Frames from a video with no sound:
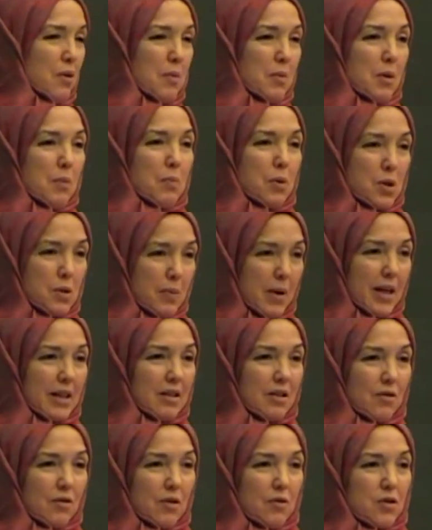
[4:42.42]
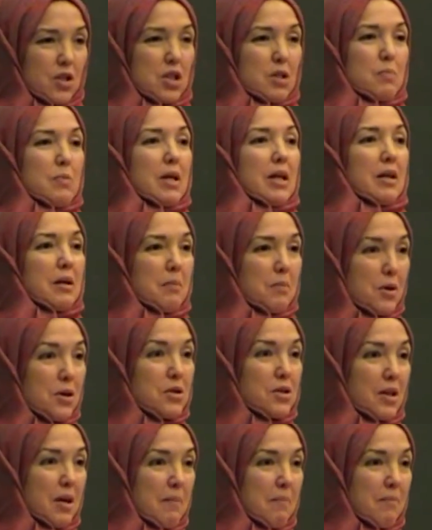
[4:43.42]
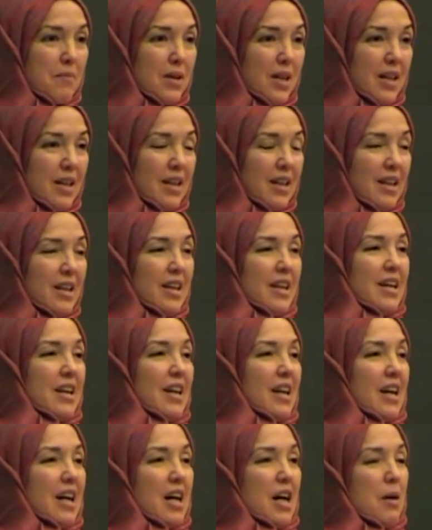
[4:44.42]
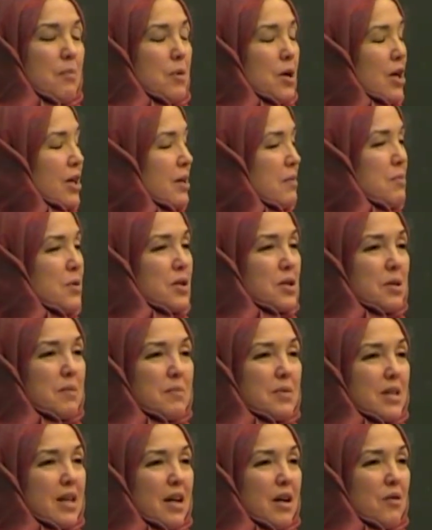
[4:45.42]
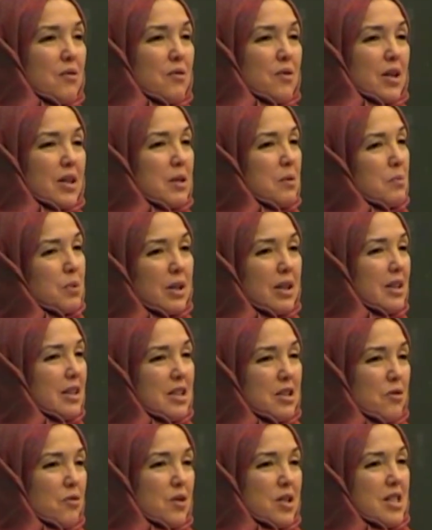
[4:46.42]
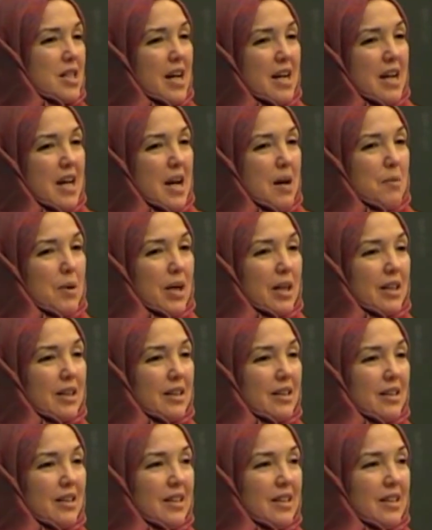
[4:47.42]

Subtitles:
from the perspective of just being a Muslim. American Muslims have a completely different dynamic